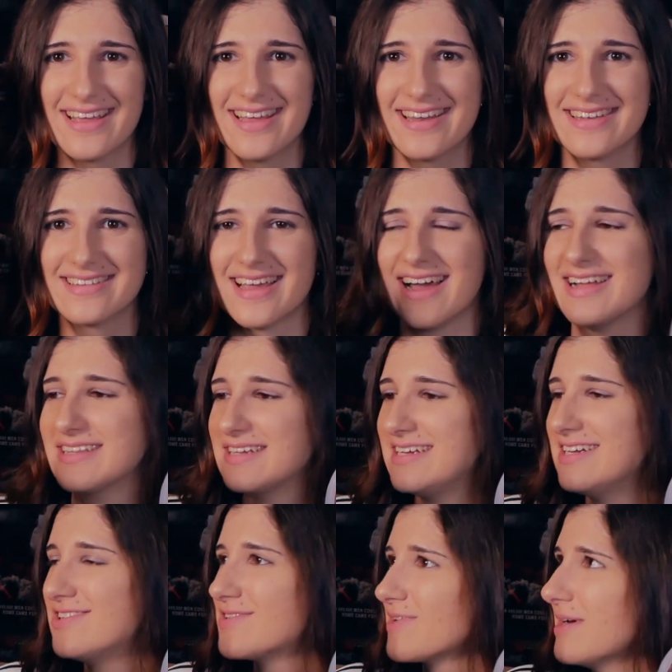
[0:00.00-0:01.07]
It is
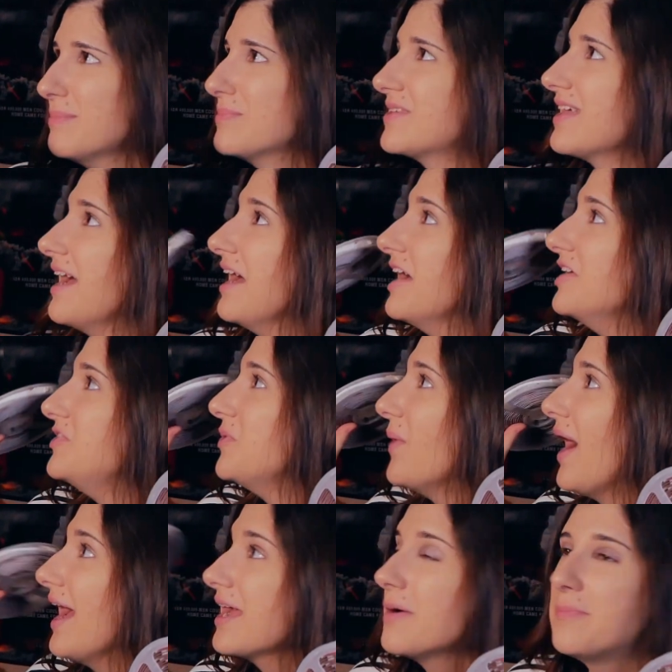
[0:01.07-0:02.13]
LED strips to
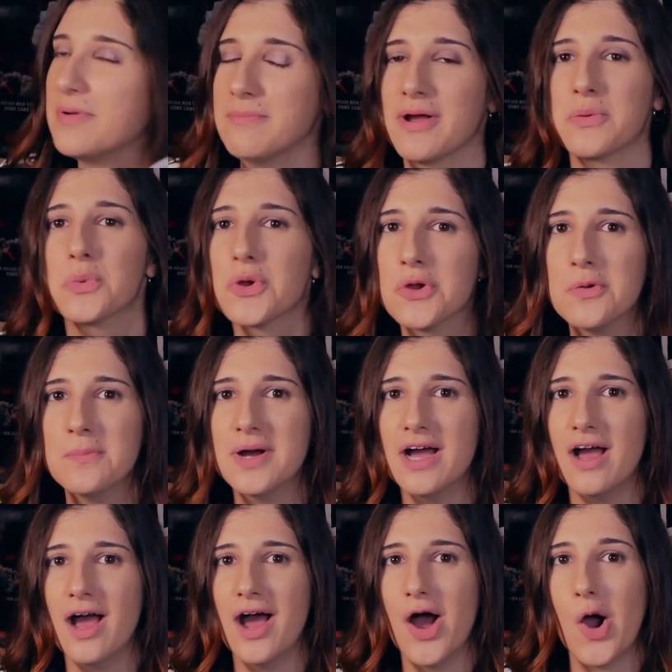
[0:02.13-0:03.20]
hang up in my room.
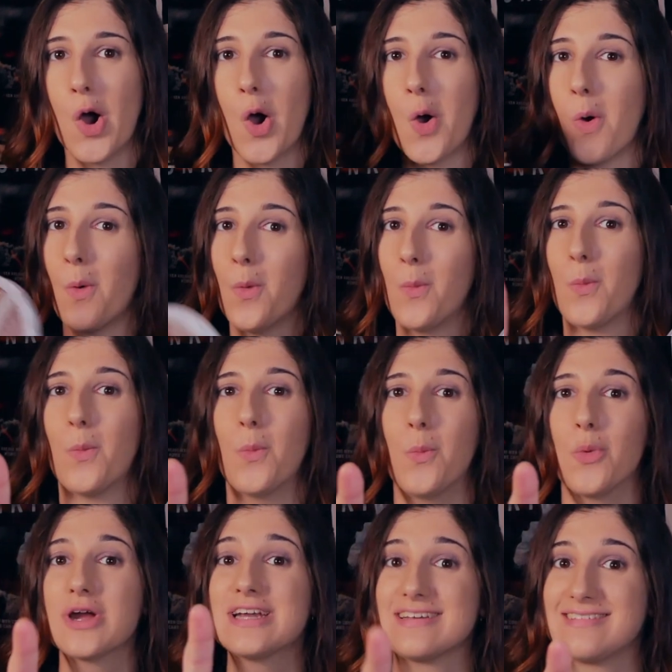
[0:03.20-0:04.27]

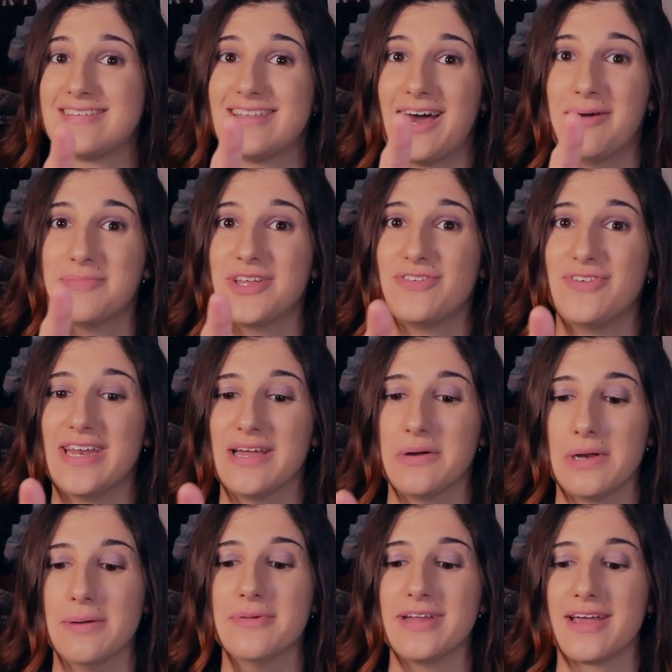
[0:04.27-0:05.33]
We're gonna stop this video
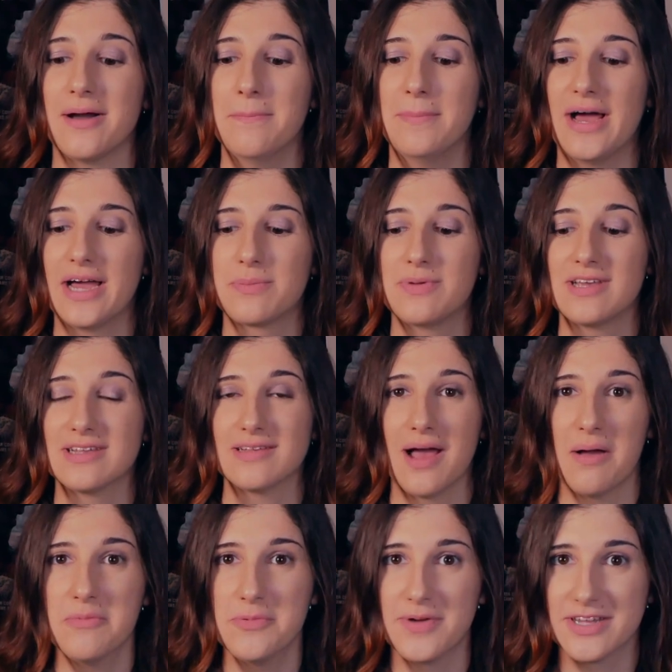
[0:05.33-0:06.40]
and I'm gonna come back because
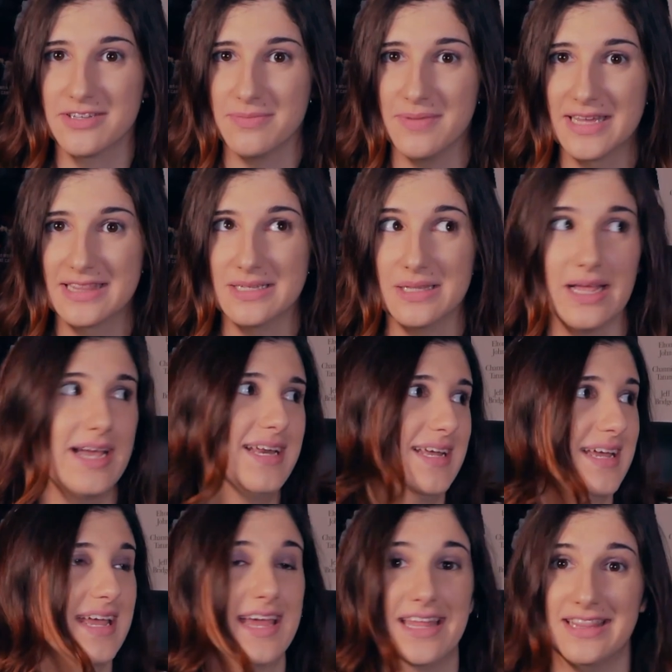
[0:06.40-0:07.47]
I'm about to make the
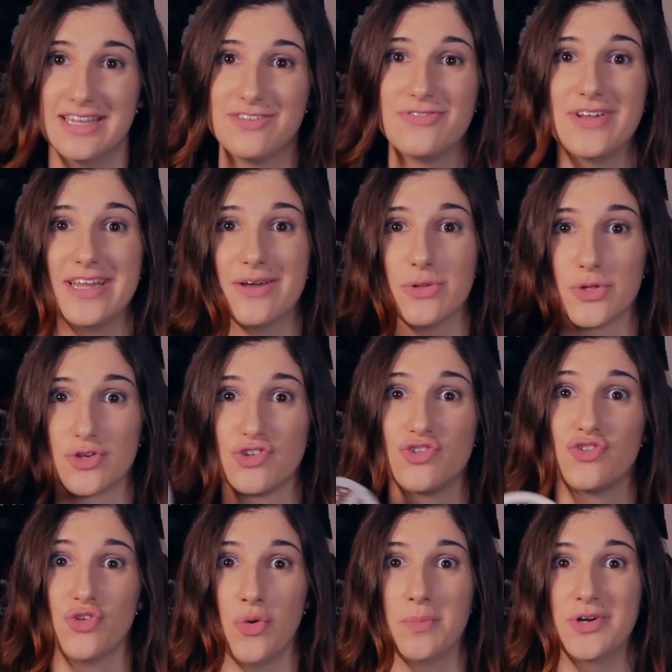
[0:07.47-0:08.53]
lighting in this video look
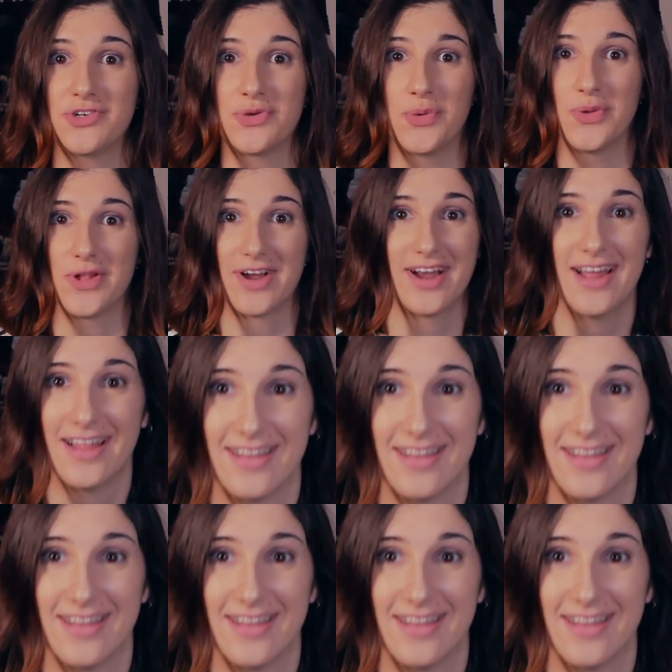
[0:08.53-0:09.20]
so much cooler.